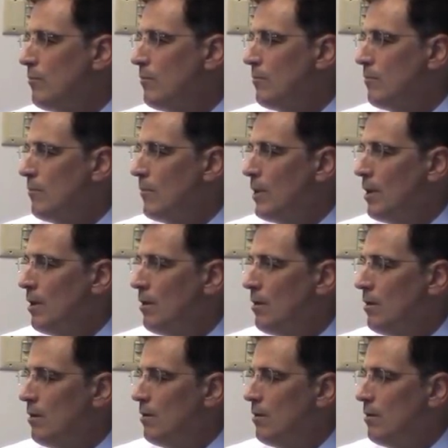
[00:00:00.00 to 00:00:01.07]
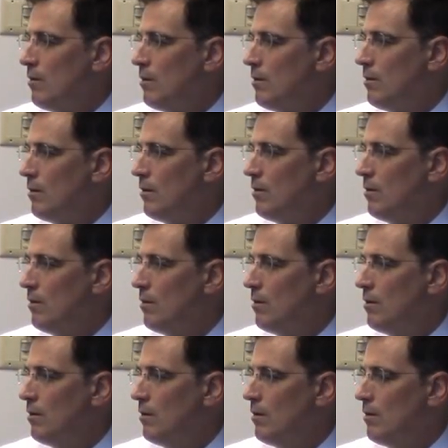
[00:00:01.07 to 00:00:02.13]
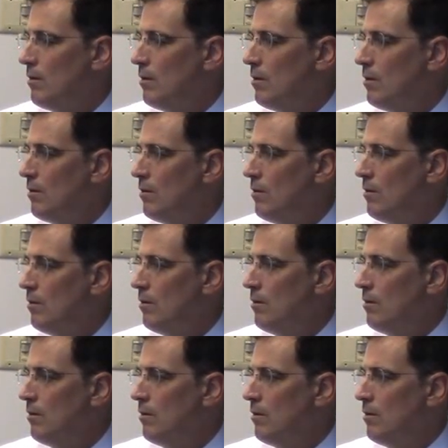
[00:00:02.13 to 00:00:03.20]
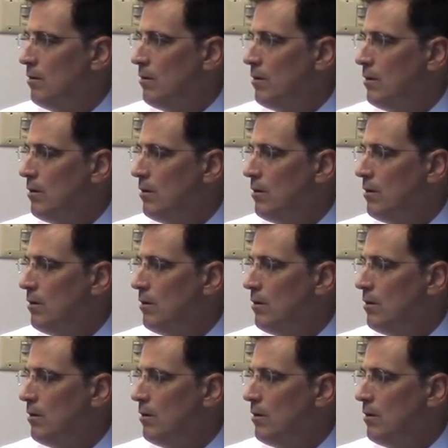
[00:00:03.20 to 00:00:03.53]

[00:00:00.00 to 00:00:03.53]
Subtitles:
[no speech]